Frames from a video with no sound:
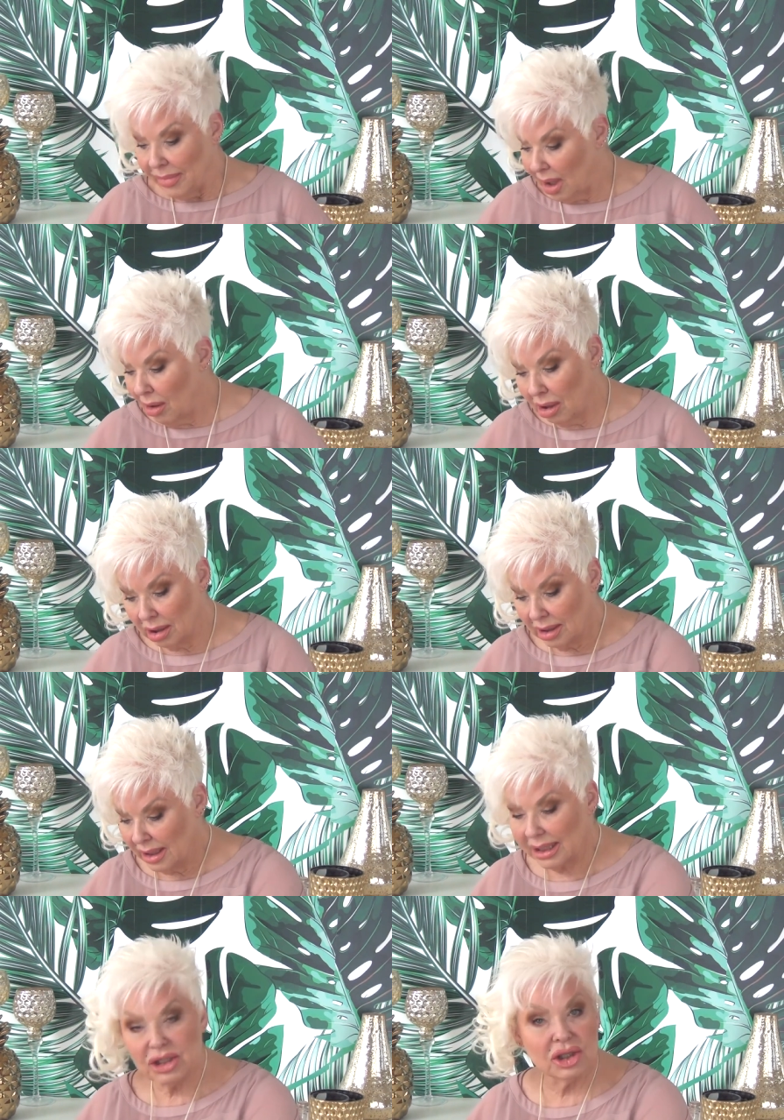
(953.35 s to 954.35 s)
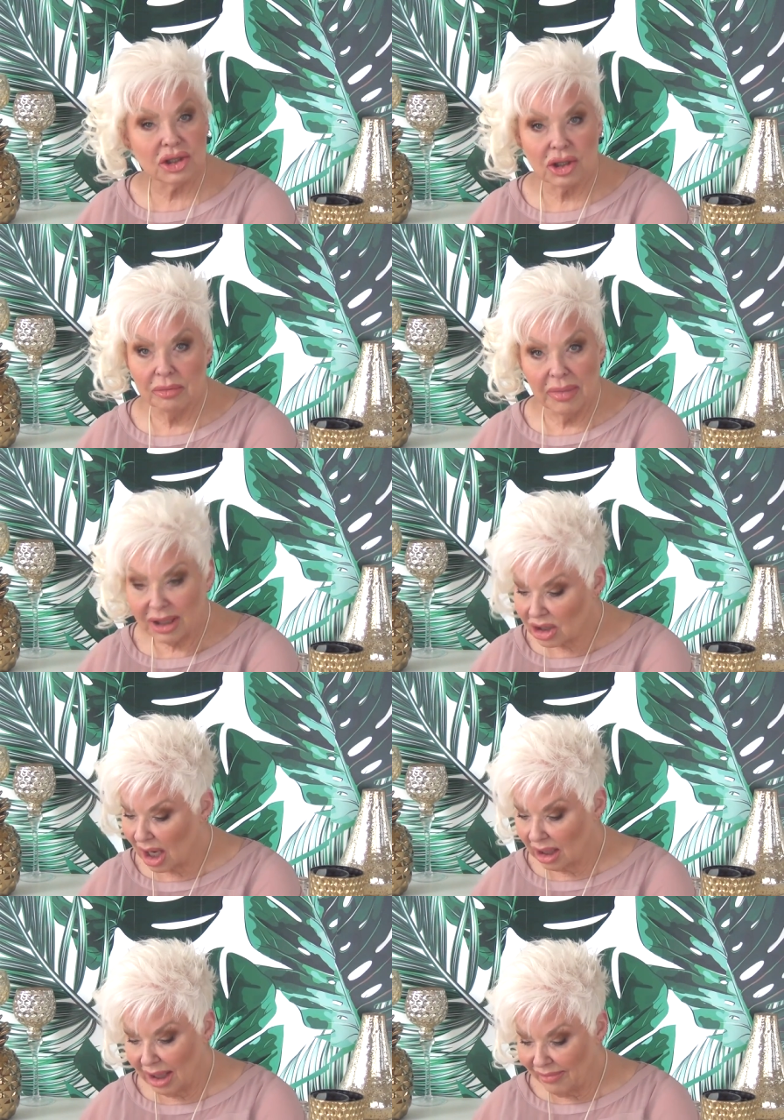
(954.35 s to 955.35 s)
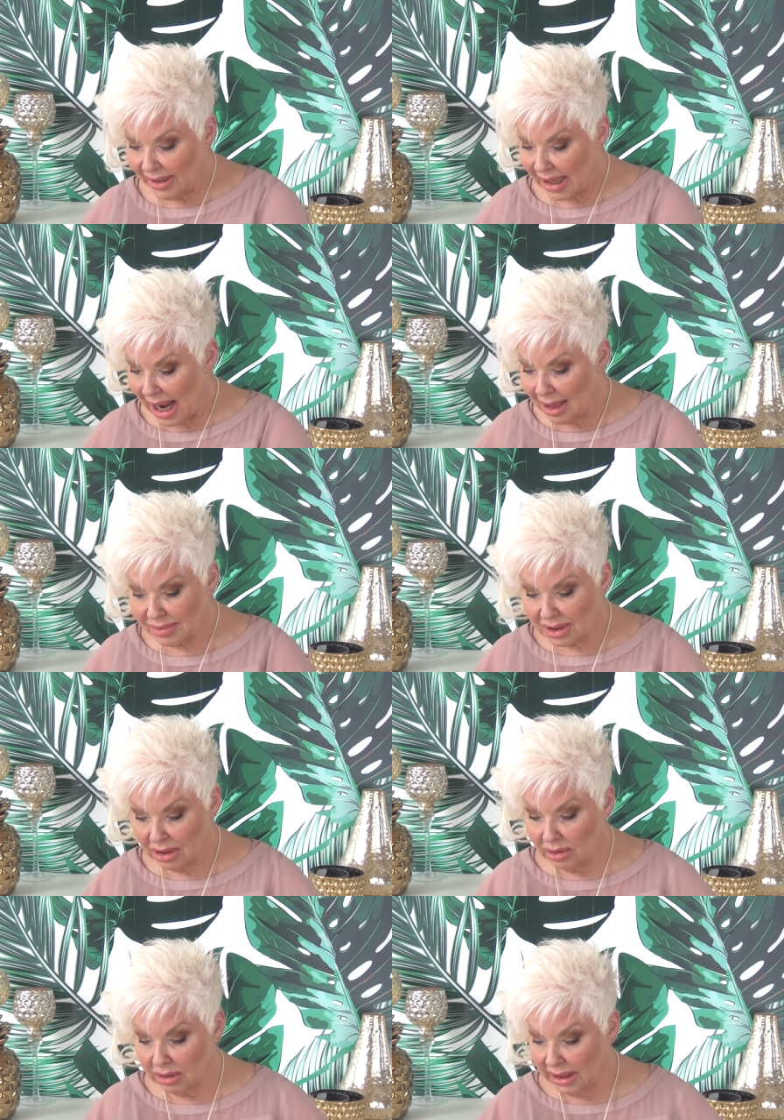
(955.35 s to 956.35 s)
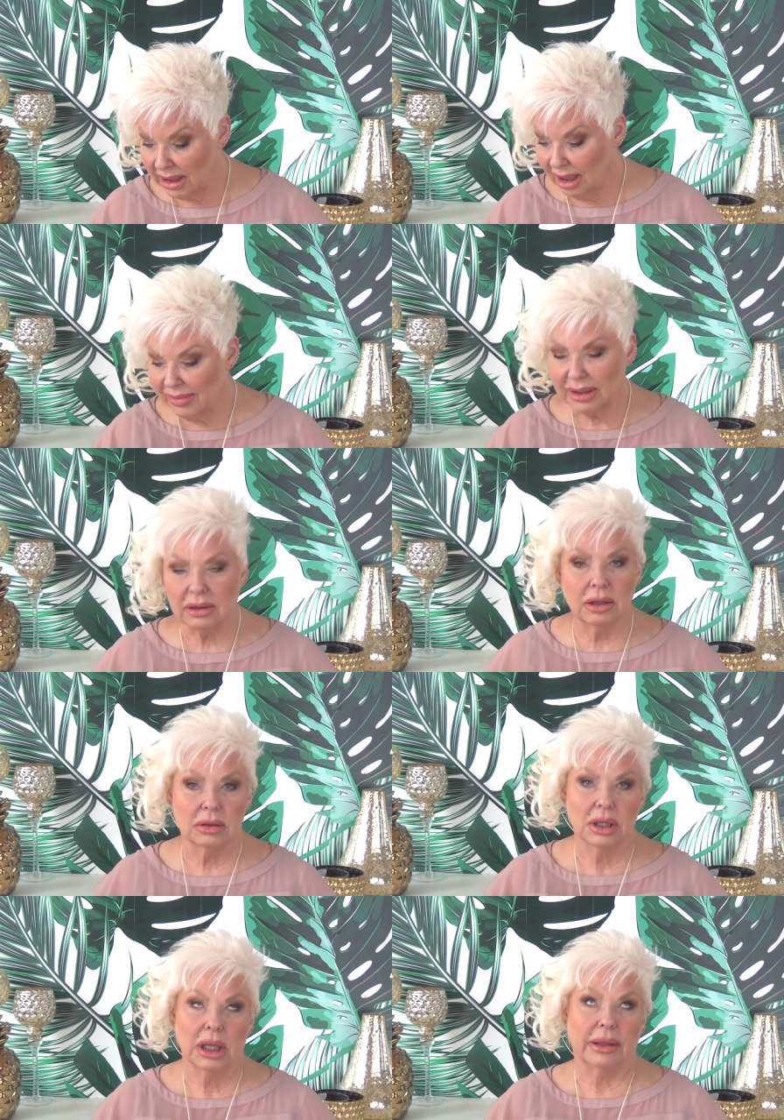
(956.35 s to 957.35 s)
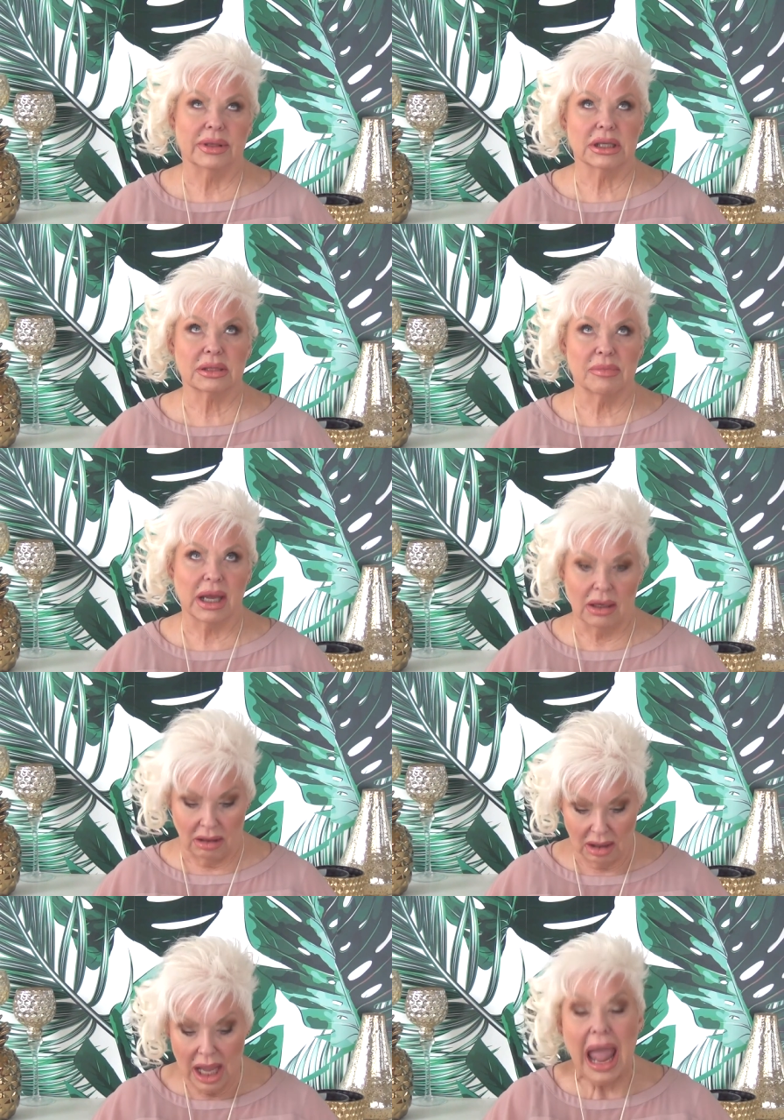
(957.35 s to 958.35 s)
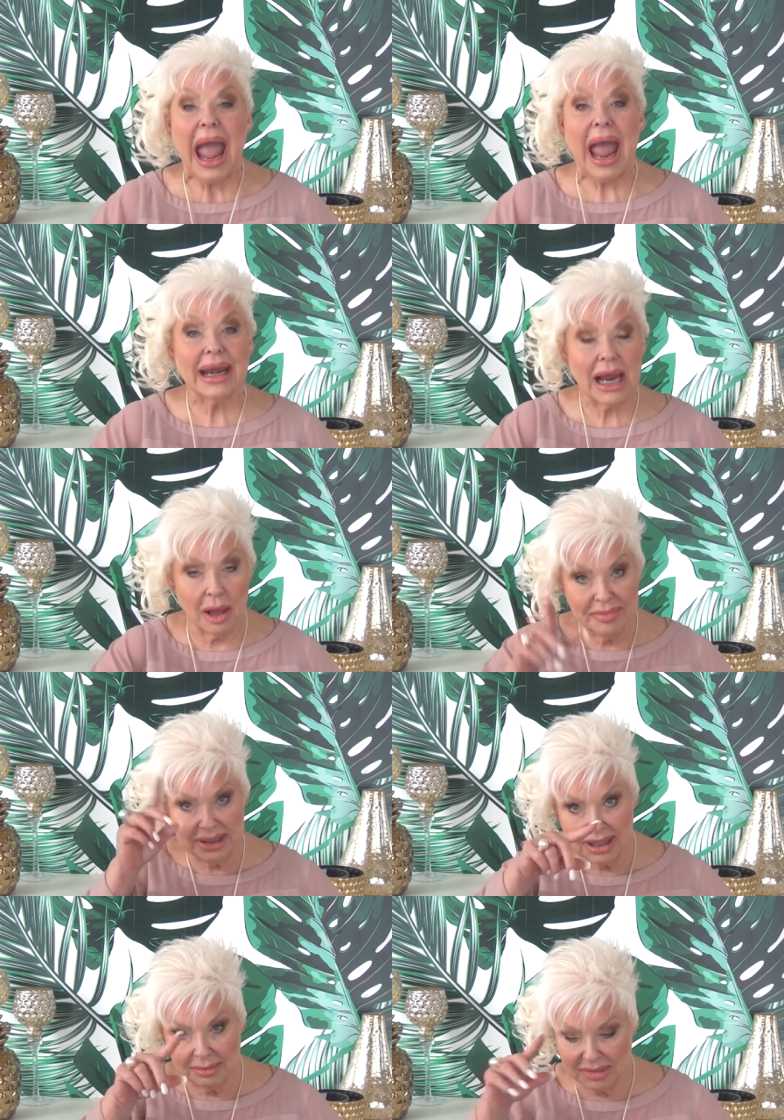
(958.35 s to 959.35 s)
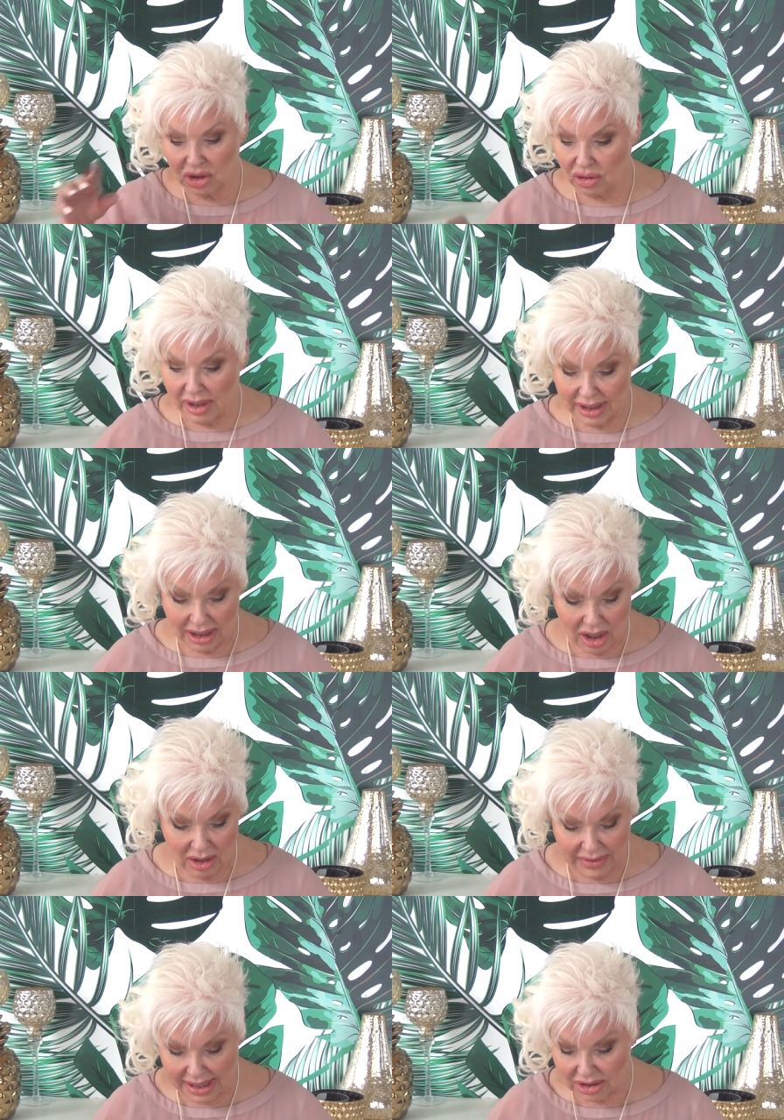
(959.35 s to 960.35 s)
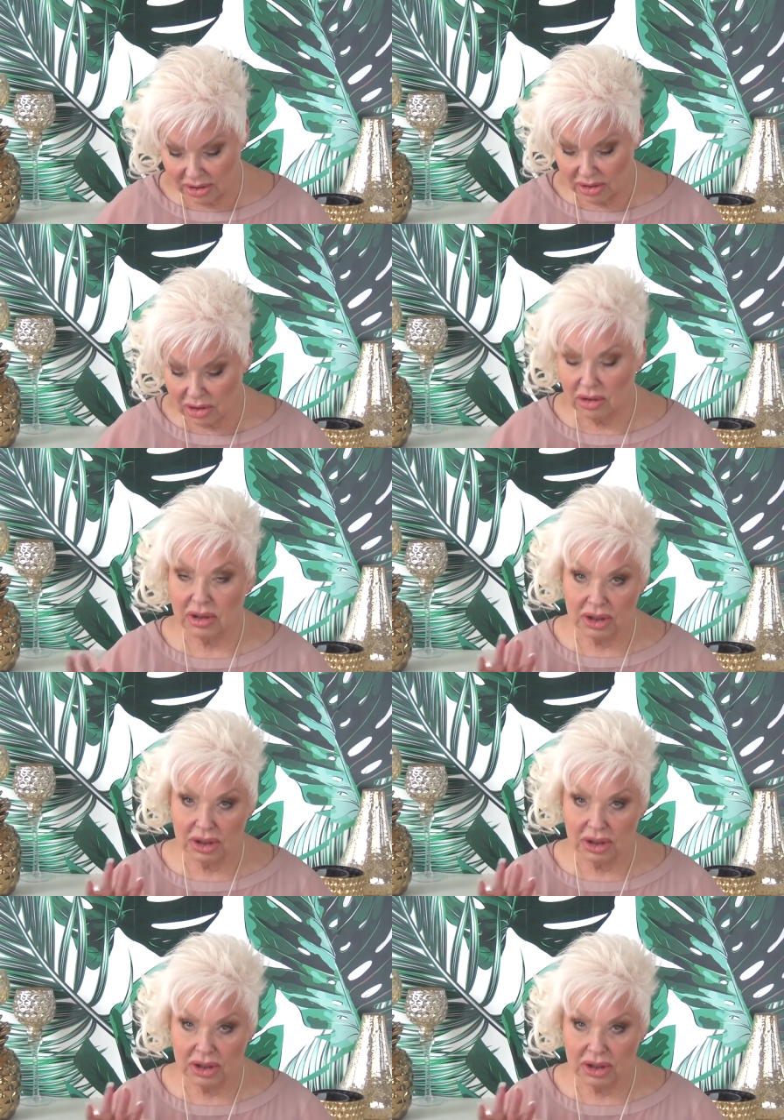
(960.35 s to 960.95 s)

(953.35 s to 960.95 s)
No, oh, it's just too much. I love it. Absolutely love it. Oh, and the smell. And I'll be demonstrating all that to you too,